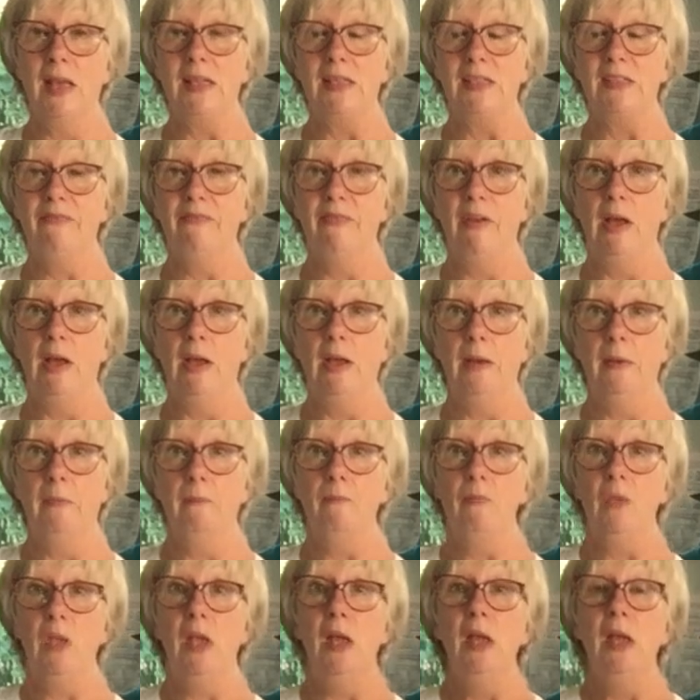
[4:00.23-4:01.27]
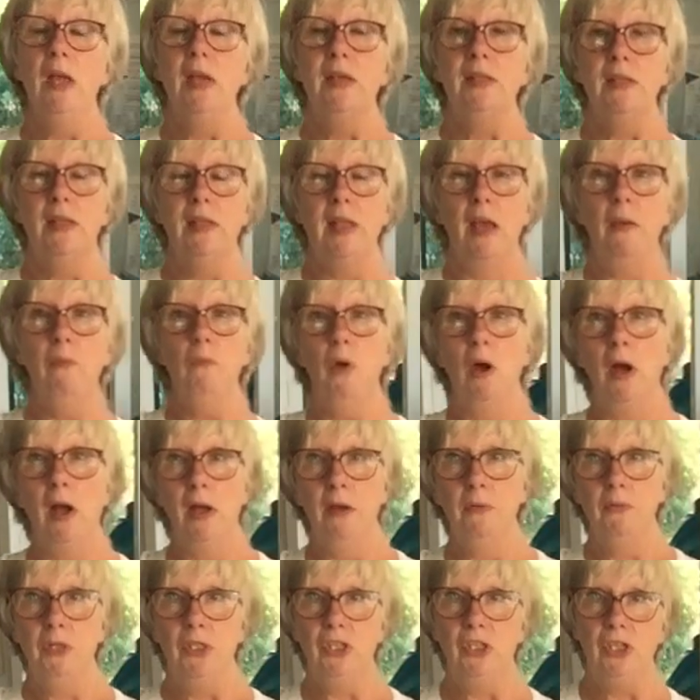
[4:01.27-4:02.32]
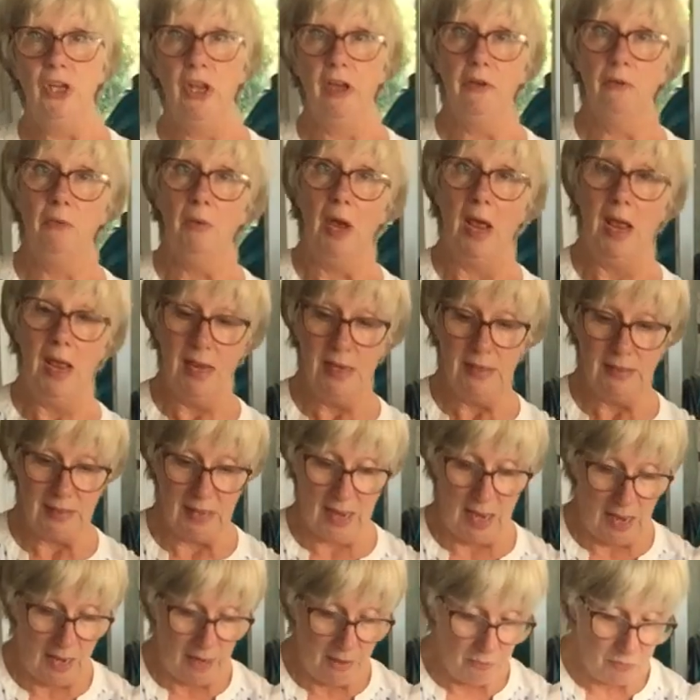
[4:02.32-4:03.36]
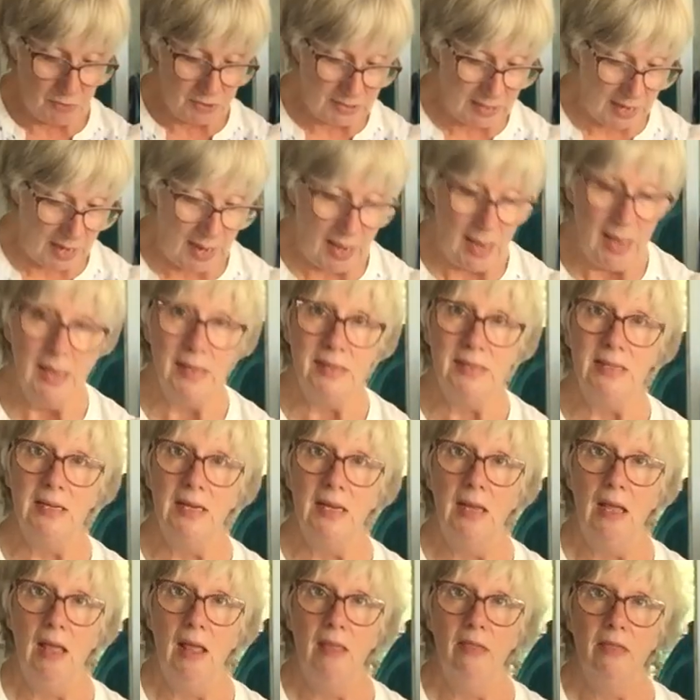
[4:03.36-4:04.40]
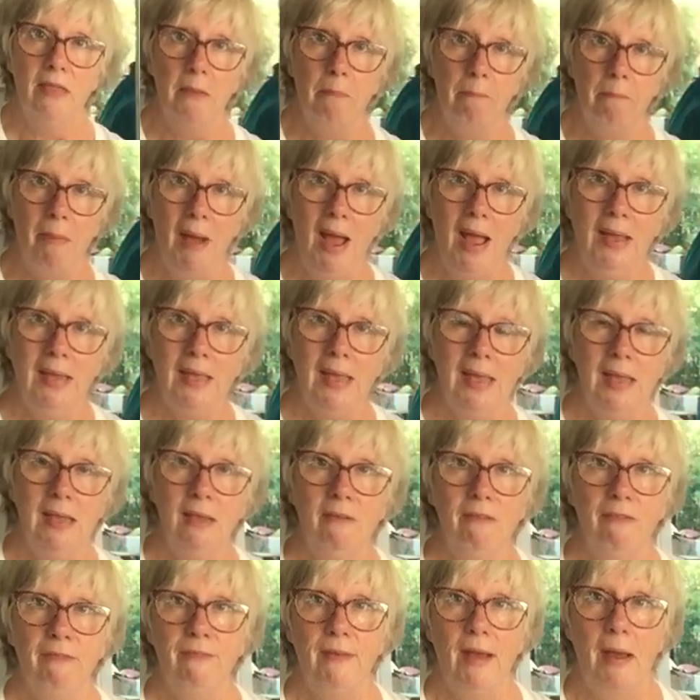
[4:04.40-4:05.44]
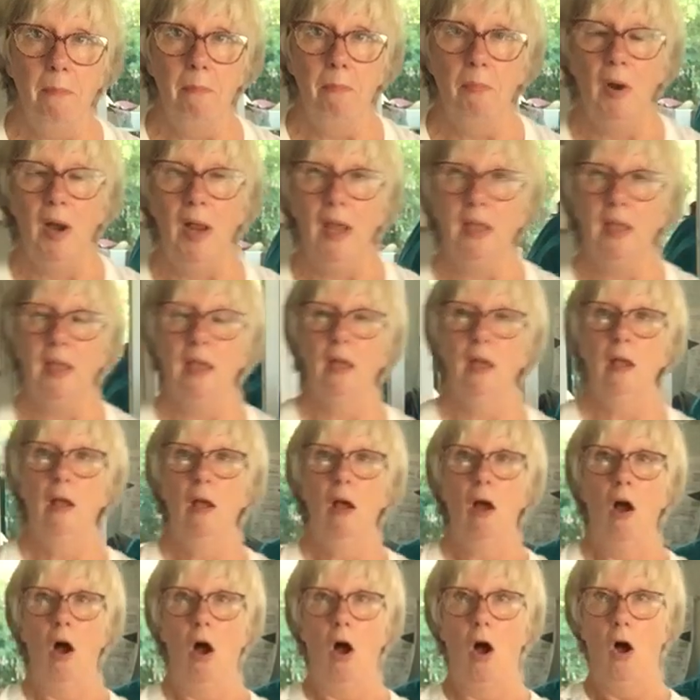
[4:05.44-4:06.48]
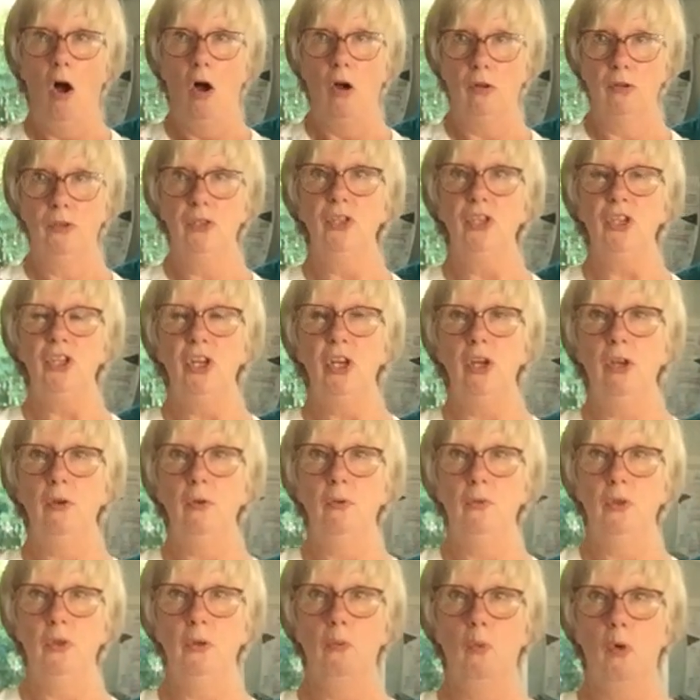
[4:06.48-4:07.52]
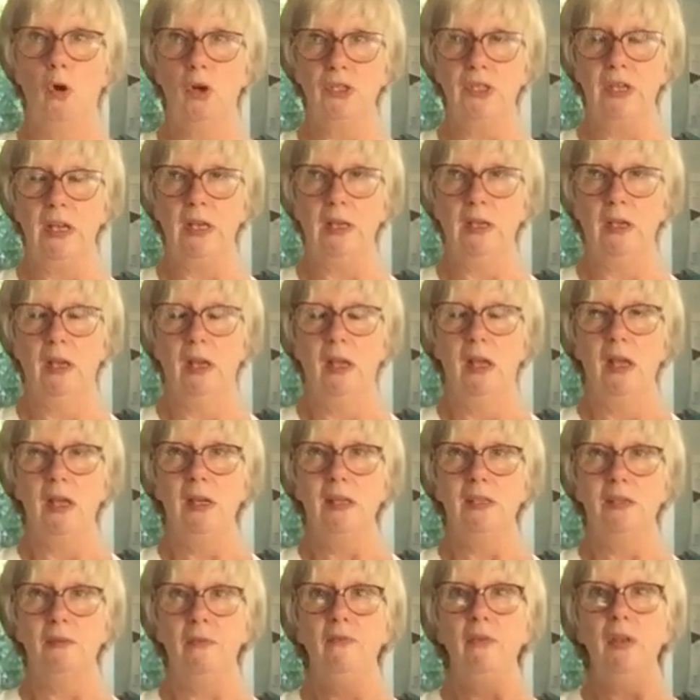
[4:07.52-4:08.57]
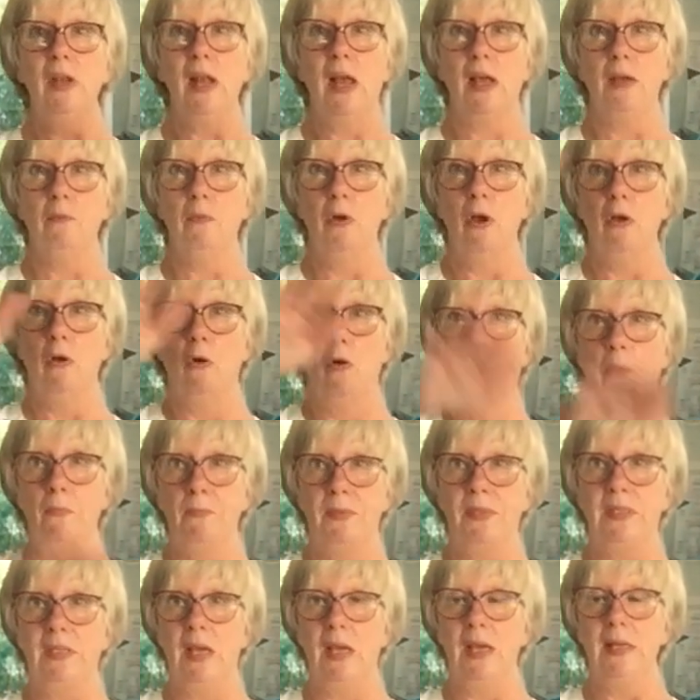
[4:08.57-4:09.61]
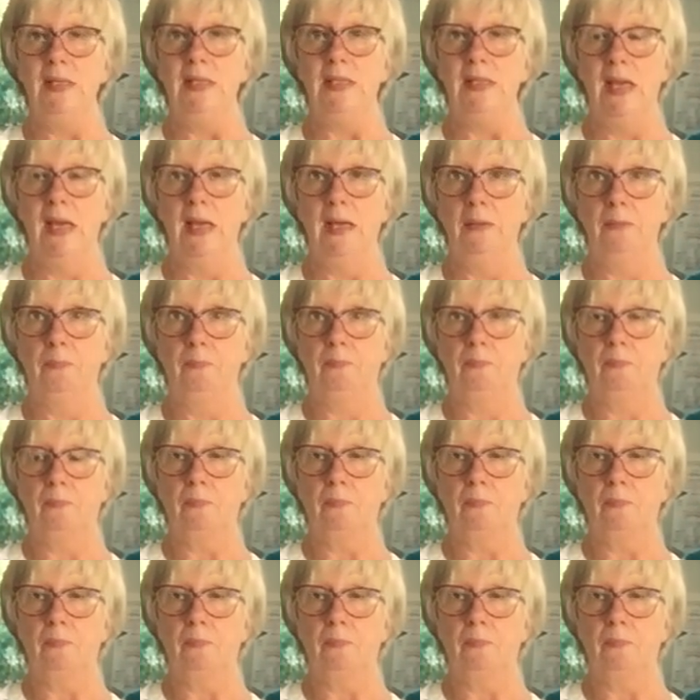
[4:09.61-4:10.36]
that's fine. So then what I would do is I would add the backing fabric onto the wadding. So if you like, we're upside down.